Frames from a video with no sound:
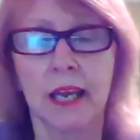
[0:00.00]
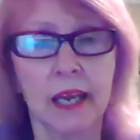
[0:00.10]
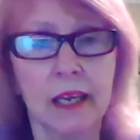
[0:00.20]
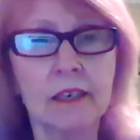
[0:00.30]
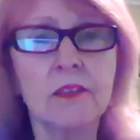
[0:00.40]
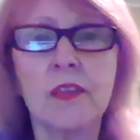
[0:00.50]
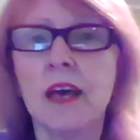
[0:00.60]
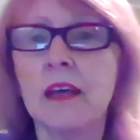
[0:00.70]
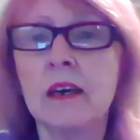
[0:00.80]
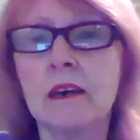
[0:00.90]
And
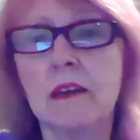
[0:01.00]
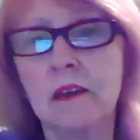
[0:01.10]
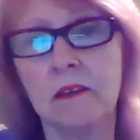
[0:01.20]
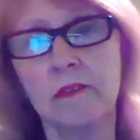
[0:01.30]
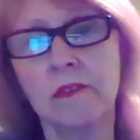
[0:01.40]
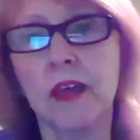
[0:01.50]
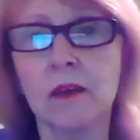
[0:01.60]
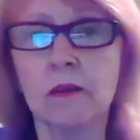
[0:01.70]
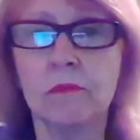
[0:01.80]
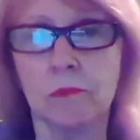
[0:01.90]
then
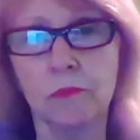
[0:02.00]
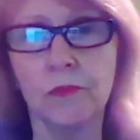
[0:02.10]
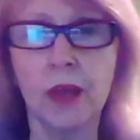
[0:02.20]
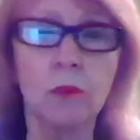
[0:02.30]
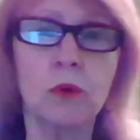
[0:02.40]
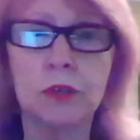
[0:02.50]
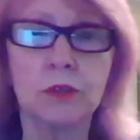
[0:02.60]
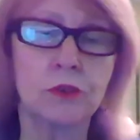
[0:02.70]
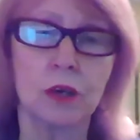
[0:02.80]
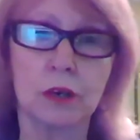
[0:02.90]
they
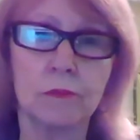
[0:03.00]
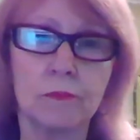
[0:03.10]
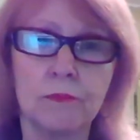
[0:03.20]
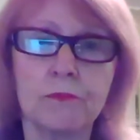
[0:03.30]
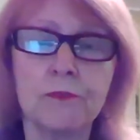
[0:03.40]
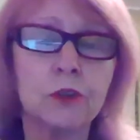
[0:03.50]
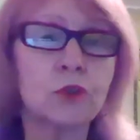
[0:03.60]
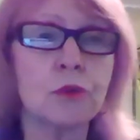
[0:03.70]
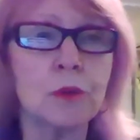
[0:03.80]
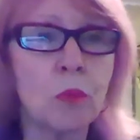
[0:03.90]
would
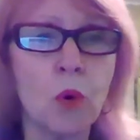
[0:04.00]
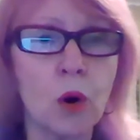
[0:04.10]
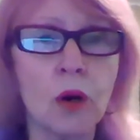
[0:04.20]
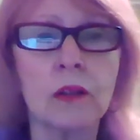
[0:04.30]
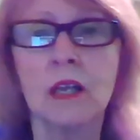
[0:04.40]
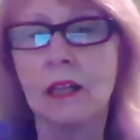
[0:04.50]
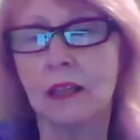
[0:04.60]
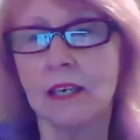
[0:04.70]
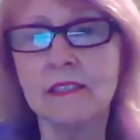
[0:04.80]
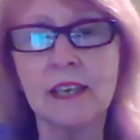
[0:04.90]
filter it more,
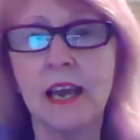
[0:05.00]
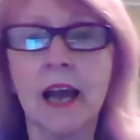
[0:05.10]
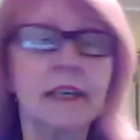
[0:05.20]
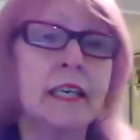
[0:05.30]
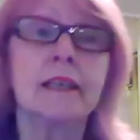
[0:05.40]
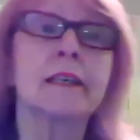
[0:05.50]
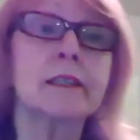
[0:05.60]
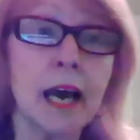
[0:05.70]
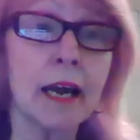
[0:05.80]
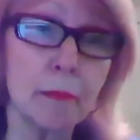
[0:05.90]
like, say I needed
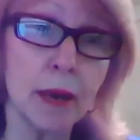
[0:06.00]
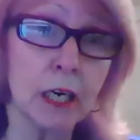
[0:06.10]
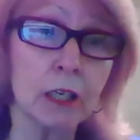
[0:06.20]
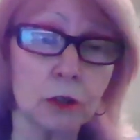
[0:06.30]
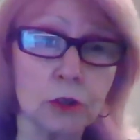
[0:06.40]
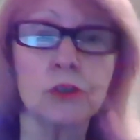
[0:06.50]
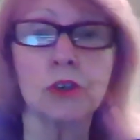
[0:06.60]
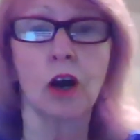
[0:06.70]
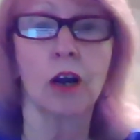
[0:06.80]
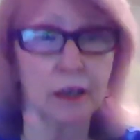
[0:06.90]
a diabetic
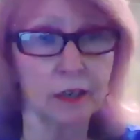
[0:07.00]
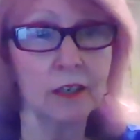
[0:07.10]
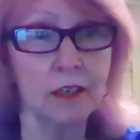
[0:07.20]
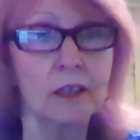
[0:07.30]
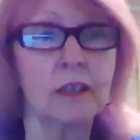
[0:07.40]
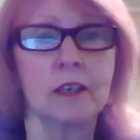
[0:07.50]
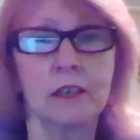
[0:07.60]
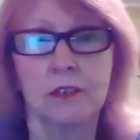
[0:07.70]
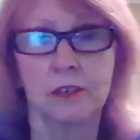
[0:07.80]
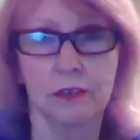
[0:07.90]
alert dog.
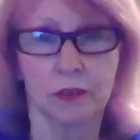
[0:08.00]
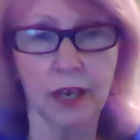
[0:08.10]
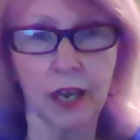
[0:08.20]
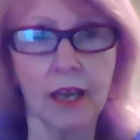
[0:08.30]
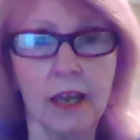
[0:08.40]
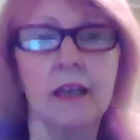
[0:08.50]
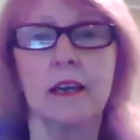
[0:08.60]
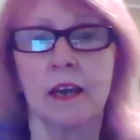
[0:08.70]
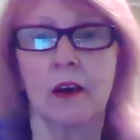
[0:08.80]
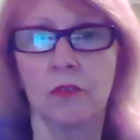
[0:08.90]
Okay.